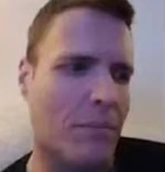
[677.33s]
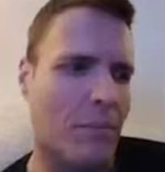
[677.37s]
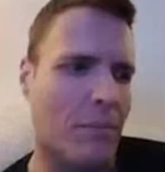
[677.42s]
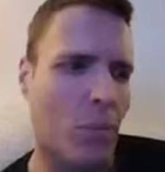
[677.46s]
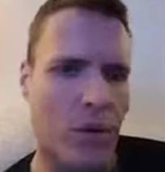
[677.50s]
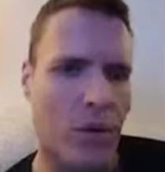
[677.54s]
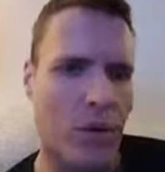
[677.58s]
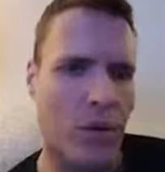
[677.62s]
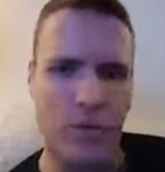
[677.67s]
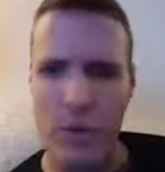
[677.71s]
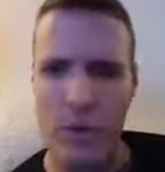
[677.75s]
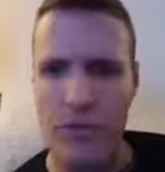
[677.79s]

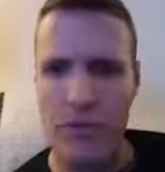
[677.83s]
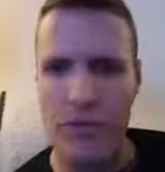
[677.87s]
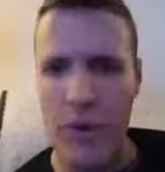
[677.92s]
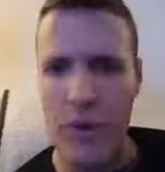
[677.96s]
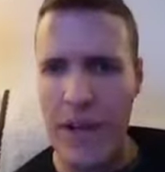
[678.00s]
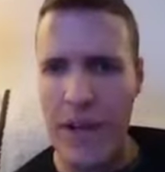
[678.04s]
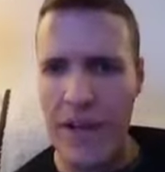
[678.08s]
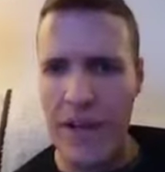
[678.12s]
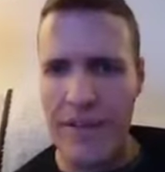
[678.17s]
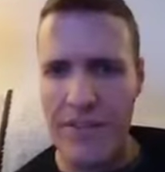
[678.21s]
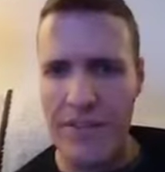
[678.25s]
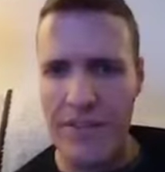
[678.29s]
Words with
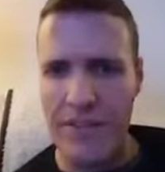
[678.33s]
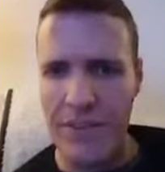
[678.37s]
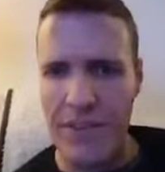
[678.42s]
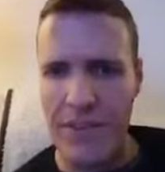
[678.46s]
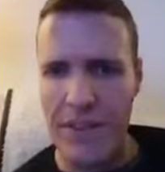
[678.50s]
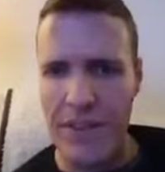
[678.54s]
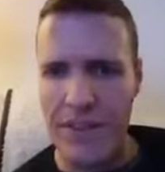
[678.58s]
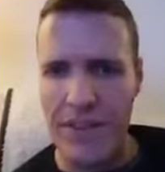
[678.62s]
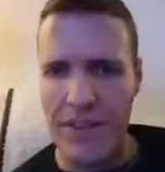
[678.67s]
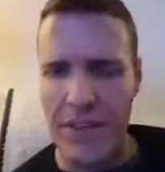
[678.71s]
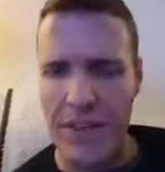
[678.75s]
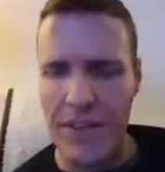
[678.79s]
Friends and
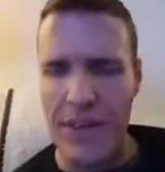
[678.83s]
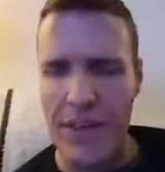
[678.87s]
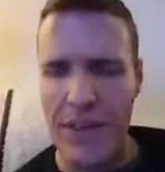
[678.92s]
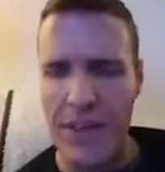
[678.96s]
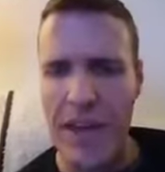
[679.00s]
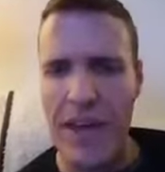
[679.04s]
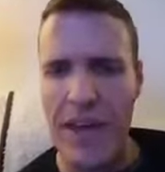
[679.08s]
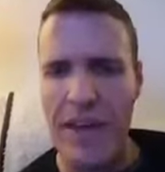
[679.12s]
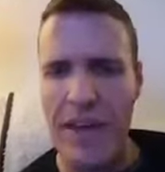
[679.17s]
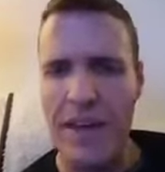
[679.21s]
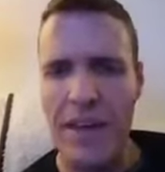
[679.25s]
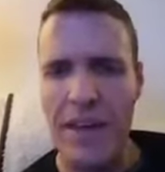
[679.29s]
things like
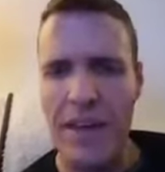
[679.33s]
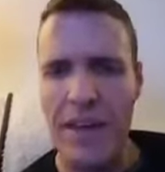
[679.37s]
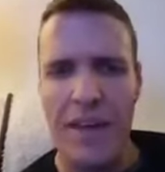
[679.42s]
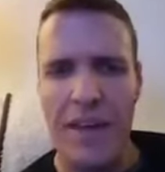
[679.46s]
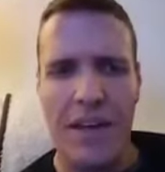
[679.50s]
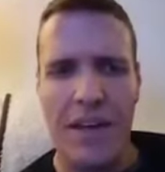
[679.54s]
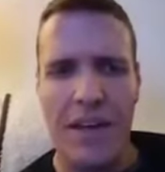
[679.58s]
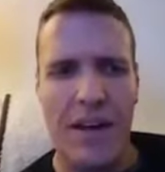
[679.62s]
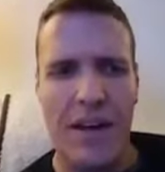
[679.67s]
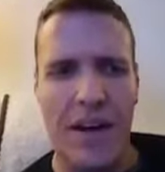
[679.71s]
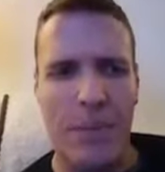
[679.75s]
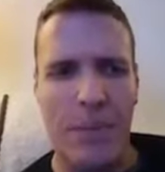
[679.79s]
that.
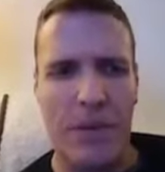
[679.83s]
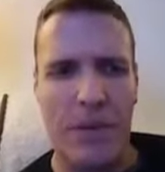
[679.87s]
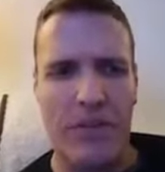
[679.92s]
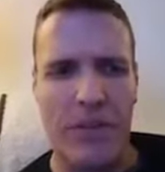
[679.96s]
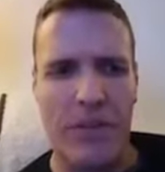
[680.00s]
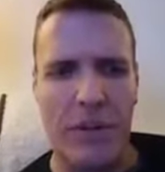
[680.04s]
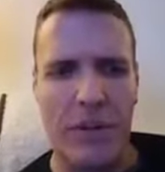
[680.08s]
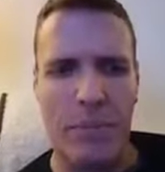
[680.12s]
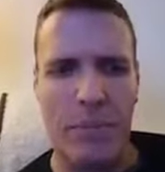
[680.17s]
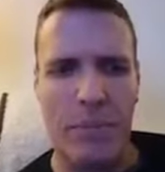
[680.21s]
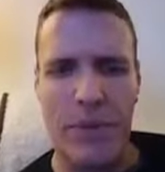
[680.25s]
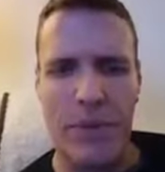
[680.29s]
I
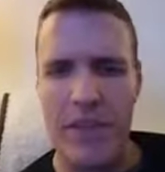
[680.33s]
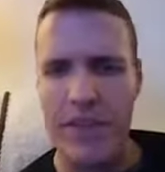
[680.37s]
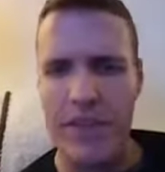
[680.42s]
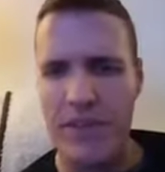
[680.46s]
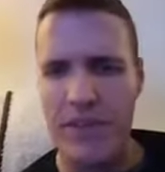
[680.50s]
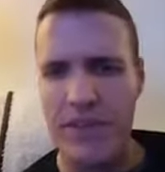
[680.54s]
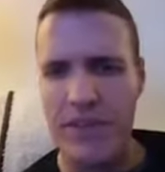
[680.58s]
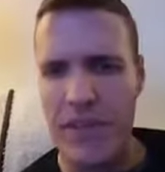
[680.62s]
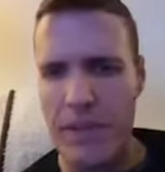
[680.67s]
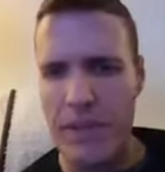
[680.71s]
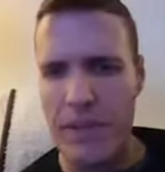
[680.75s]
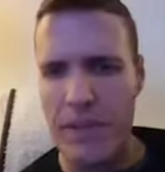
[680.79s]
started playing
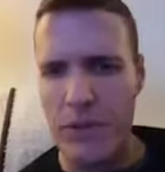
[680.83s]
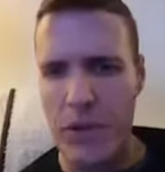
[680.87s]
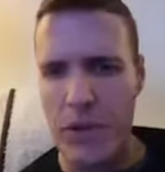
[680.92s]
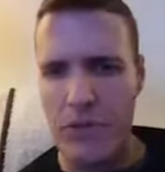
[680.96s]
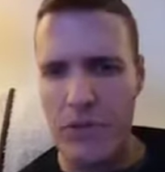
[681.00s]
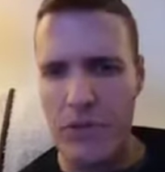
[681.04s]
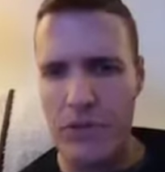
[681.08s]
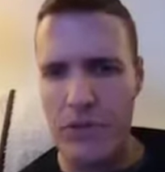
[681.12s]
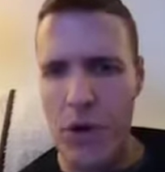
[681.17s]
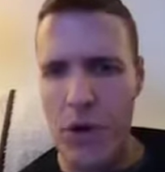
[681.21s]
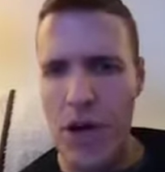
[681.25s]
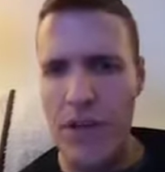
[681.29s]
this game
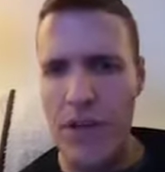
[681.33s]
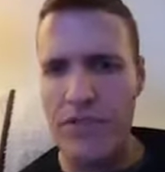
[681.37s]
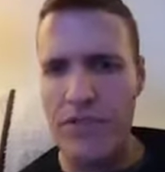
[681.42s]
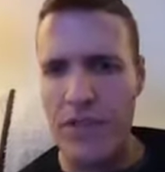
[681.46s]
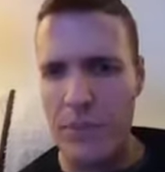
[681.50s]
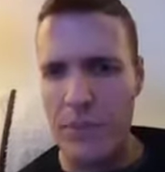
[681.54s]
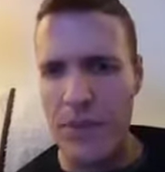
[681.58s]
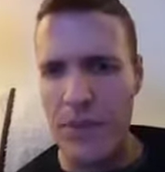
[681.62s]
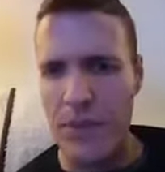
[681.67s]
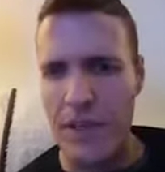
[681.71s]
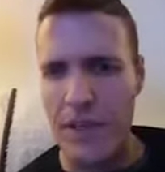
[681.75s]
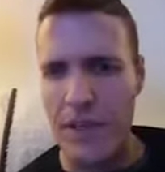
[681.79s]
called Draw
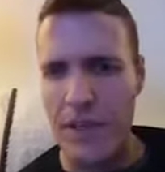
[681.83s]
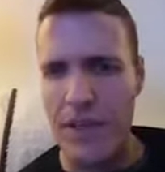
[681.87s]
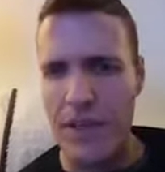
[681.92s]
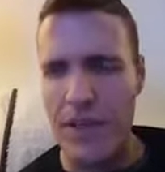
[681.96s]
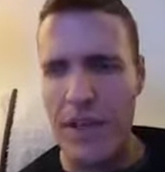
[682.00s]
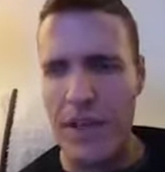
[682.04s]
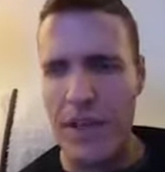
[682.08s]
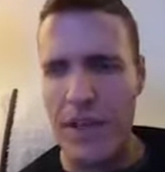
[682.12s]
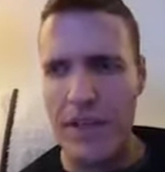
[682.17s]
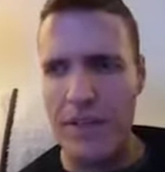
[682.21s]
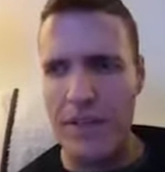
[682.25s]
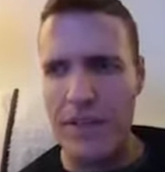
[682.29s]
Something,
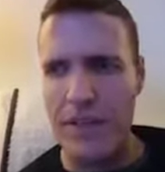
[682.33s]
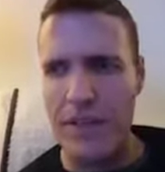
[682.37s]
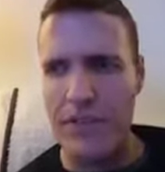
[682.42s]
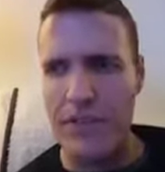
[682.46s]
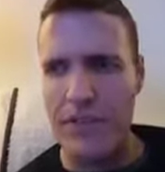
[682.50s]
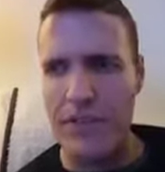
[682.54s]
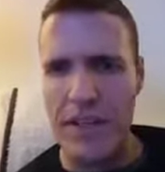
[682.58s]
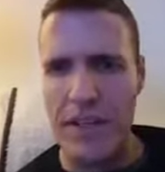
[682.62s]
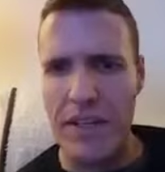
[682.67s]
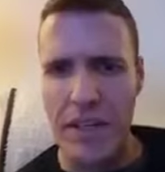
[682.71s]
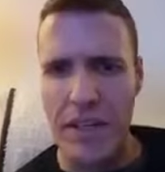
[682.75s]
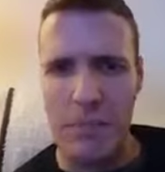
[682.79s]
and
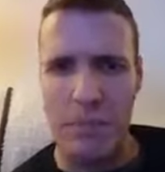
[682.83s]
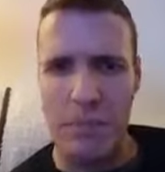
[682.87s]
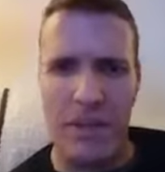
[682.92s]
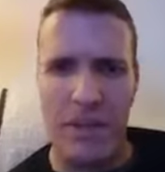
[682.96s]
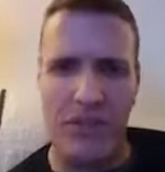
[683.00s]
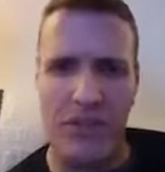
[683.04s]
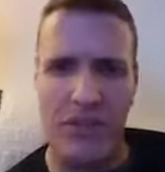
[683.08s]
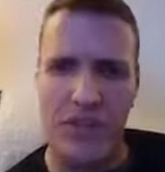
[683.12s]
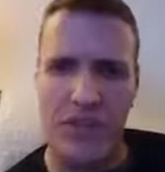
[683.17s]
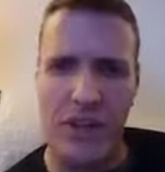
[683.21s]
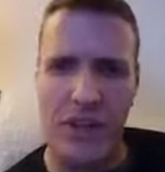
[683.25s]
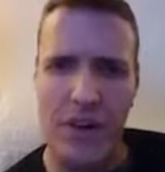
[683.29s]
it's kind of like
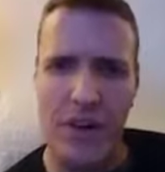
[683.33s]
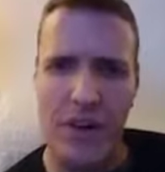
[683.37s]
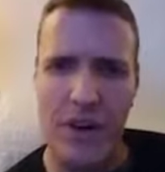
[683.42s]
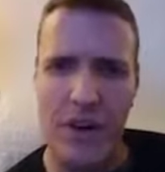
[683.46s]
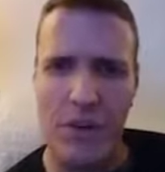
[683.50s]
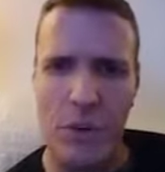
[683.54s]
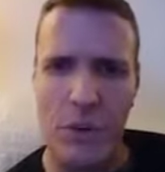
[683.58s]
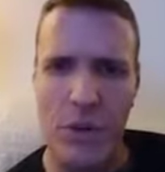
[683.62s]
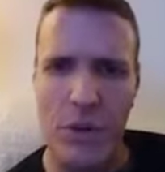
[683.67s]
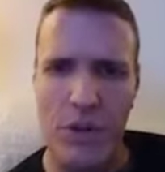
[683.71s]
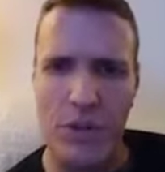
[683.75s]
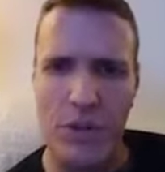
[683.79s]

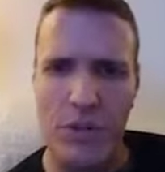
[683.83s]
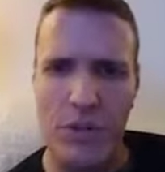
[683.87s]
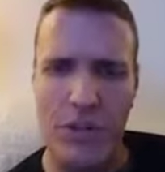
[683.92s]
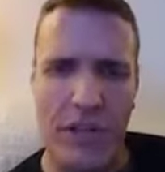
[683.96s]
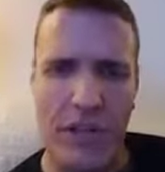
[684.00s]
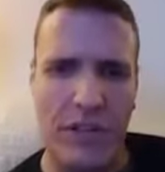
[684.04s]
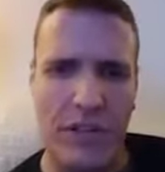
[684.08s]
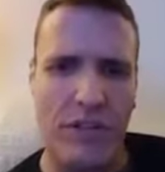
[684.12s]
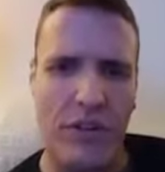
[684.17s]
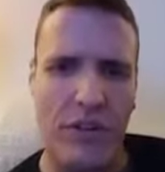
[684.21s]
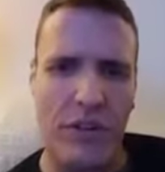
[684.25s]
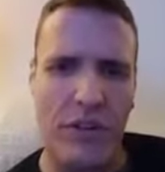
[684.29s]
Pictionary, where you
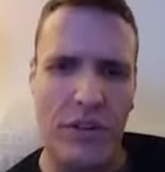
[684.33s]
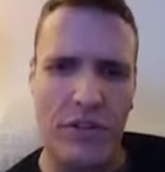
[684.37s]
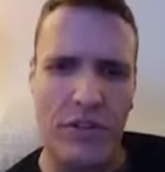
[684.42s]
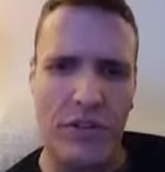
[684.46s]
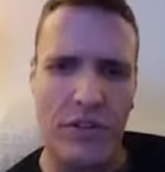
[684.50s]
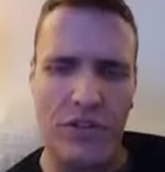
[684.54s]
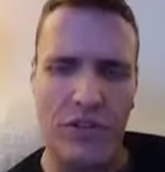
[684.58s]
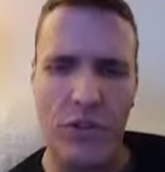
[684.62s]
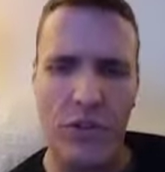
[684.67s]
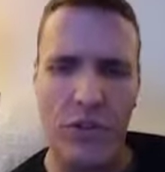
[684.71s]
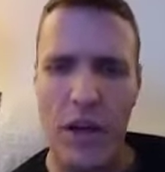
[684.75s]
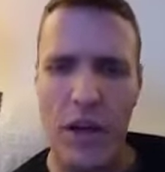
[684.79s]
take
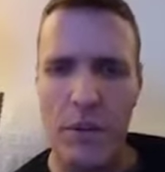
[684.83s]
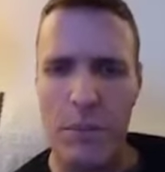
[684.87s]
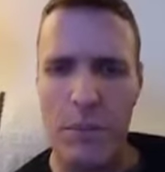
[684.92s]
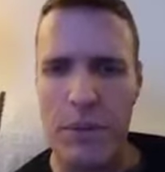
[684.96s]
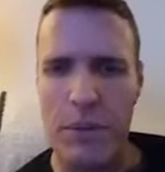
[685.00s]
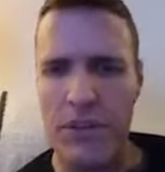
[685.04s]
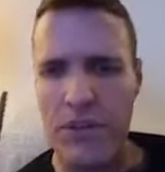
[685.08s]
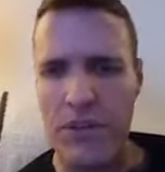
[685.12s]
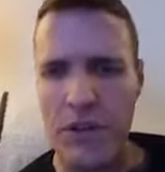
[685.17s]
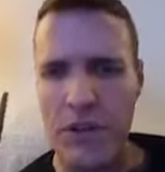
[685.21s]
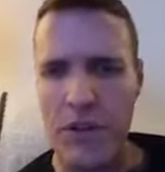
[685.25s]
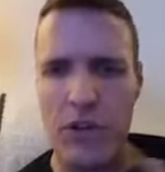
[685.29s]
turns drawing a
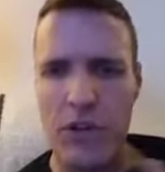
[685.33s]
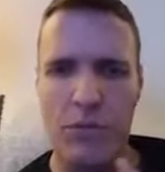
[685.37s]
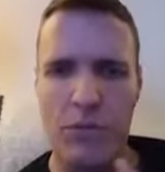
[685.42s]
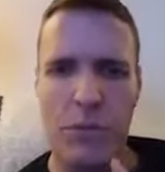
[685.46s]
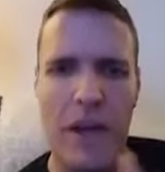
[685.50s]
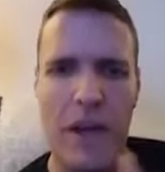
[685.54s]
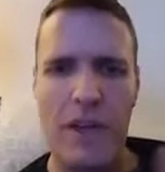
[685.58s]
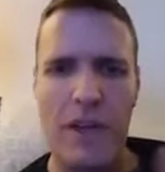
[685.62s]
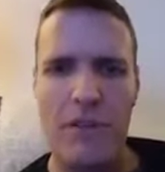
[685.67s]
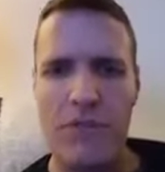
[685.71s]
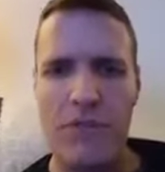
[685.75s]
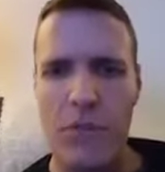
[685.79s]
picture, it goes
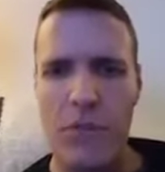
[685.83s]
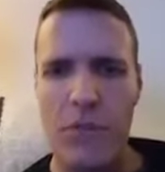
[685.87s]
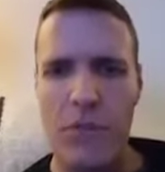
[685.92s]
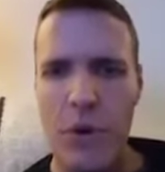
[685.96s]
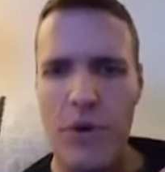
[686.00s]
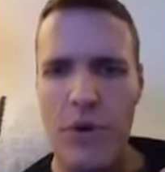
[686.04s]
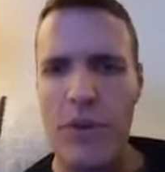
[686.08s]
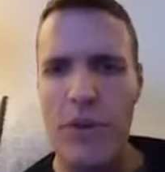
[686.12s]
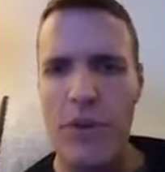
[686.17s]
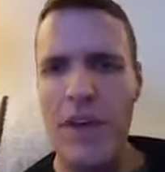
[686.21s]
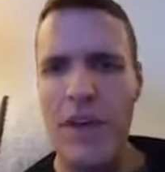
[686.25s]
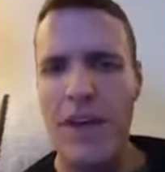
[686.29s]
back and
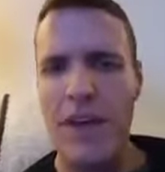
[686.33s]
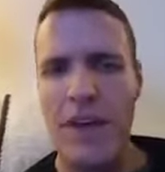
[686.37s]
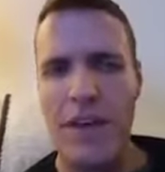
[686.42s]
forth.